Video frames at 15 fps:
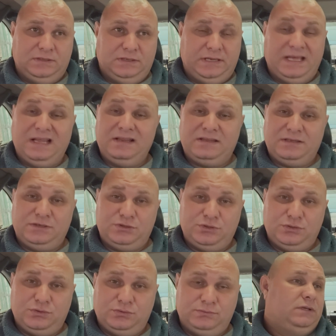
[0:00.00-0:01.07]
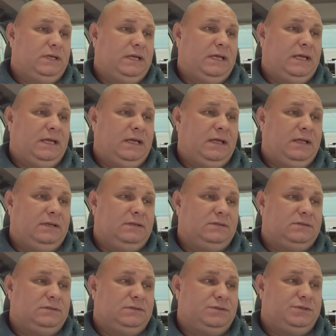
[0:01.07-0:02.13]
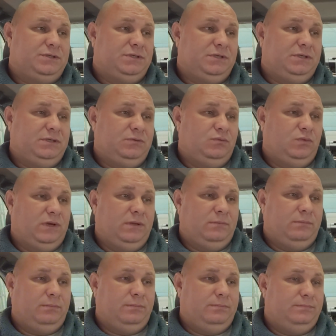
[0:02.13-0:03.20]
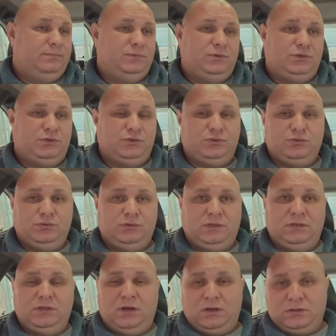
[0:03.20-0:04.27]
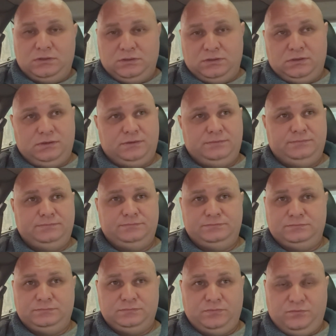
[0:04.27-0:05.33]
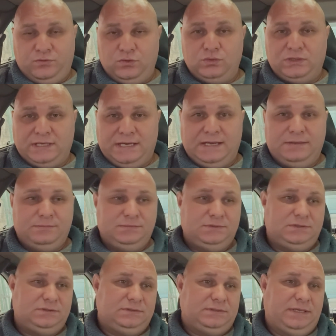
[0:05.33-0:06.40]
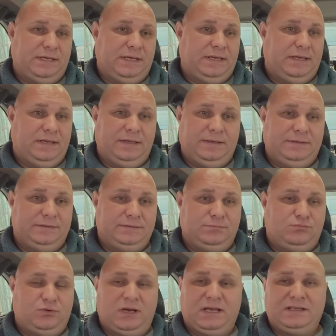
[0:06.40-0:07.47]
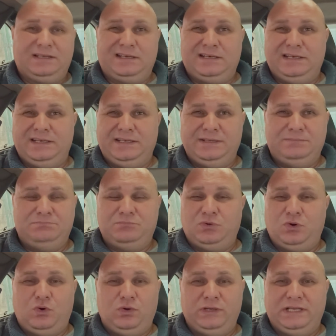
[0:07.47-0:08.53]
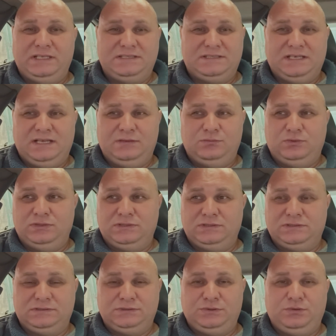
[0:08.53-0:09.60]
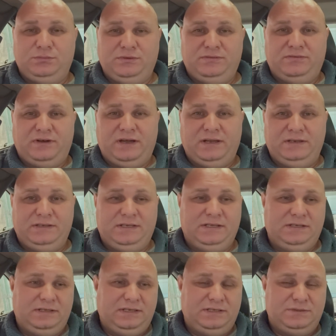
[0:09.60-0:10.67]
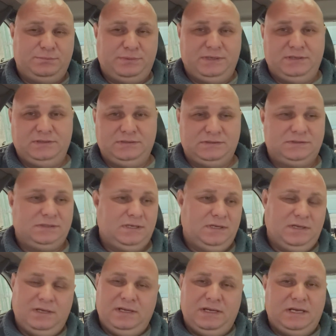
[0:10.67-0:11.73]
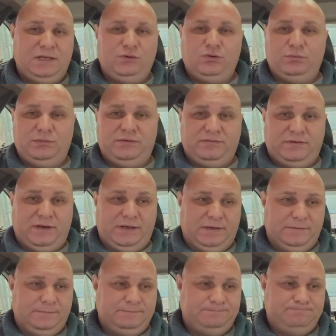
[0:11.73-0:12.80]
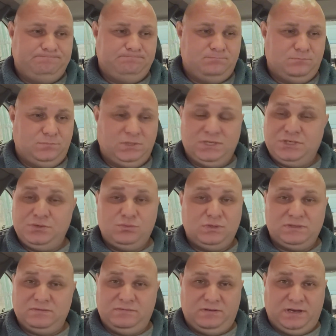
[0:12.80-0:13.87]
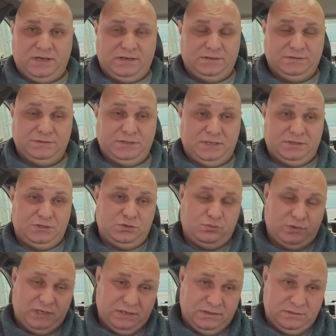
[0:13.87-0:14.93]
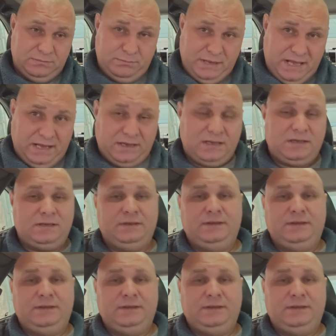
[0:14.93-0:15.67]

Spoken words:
health issue, and she went to the doctor a few times, and practically all they said was, you'll be fine, get these pills and you'll be fine. But she wasn't fine, and she went back